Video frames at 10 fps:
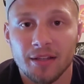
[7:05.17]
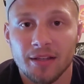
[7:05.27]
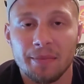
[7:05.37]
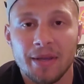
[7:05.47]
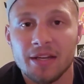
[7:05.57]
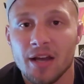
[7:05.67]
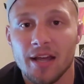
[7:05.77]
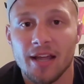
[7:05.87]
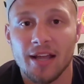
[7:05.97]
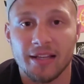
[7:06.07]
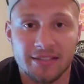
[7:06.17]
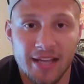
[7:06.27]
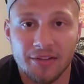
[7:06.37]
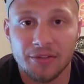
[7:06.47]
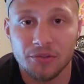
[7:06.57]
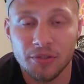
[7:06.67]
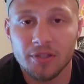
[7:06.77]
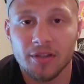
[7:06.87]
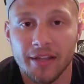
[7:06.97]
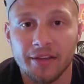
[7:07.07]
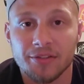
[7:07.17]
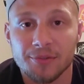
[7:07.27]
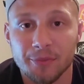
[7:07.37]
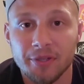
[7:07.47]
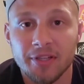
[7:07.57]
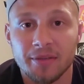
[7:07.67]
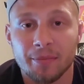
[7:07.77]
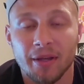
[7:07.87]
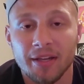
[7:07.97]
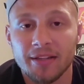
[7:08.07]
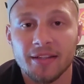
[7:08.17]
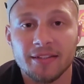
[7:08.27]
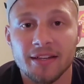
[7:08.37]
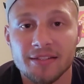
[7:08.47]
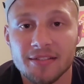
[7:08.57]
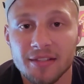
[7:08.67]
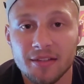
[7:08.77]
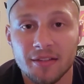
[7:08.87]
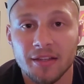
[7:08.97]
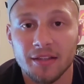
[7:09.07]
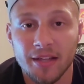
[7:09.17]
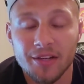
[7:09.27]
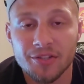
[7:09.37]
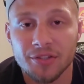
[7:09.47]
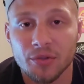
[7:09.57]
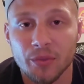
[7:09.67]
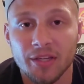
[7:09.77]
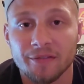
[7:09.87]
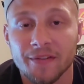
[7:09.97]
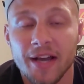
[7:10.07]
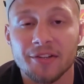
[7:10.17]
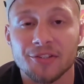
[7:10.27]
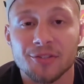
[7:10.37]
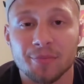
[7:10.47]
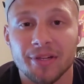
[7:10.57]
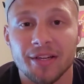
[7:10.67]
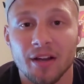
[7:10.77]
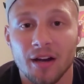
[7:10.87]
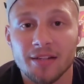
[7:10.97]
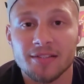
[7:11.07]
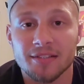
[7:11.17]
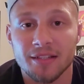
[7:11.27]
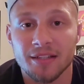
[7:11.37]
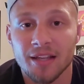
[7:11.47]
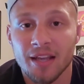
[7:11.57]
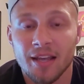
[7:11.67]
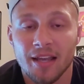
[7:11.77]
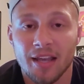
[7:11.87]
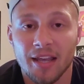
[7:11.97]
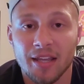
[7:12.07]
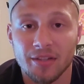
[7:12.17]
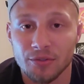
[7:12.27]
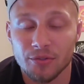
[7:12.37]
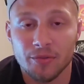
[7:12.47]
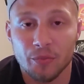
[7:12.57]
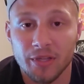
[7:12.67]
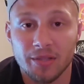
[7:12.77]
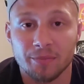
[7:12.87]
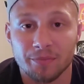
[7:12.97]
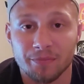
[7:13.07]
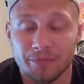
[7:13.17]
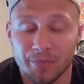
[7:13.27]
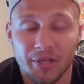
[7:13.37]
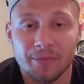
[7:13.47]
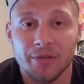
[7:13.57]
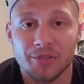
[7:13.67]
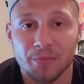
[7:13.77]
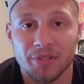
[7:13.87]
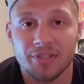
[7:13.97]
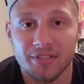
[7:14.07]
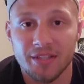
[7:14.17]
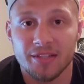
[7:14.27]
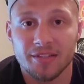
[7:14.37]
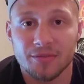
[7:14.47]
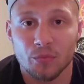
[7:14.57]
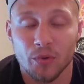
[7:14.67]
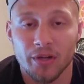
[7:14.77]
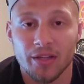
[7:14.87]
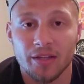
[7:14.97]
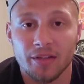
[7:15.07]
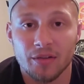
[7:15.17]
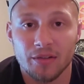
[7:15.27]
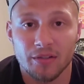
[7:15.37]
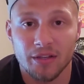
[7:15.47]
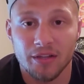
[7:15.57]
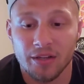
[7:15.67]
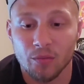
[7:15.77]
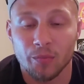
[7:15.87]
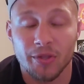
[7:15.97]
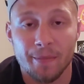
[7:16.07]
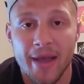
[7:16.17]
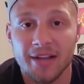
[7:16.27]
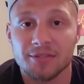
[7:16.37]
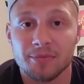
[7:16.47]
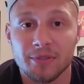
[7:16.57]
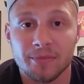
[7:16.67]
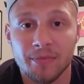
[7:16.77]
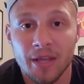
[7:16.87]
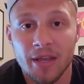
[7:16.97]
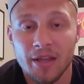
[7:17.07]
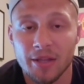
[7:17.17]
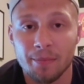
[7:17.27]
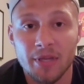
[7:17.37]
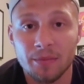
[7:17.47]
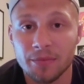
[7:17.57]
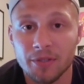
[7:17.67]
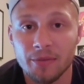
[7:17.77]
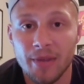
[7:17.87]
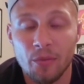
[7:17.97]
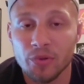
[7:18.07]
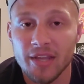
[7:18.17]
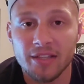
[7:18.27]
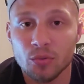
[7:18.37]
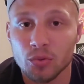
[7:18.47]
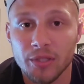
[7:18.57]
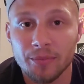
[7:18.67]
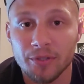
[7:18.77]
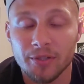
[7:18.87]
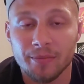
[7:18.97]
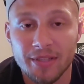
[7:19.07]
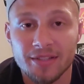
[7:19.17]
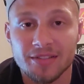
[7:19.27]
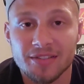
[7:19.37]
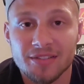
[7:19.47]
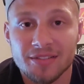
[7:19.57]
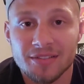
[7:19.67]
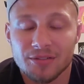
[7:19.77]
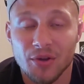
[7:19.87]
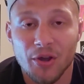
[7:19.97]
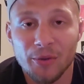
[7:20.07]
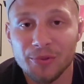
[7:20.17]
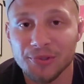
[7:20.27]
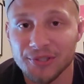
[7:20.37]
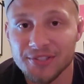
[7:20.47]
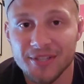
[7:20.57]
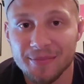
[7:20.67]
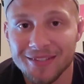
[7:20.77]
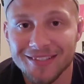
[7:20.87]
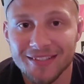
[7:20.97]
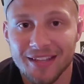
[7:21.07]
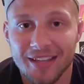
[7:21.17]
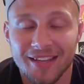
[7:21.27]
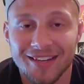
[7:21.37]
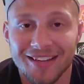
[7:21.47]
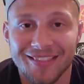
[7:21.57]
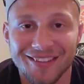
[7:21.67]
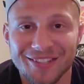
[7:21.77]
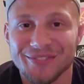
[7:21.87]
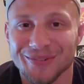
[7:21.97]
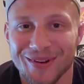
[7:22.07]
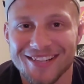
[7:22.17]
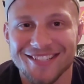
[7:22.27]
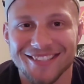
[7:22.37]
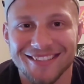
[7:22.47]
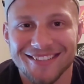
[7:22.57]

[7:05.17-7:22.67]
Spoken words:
It may not exactly look like a spring, but anything that is cyclic in nature, we can find a spring constant, and we can pretty much predict what the maximum, the minimum, and what that equilibrium is. So I hope you learned something, and thank you for watching.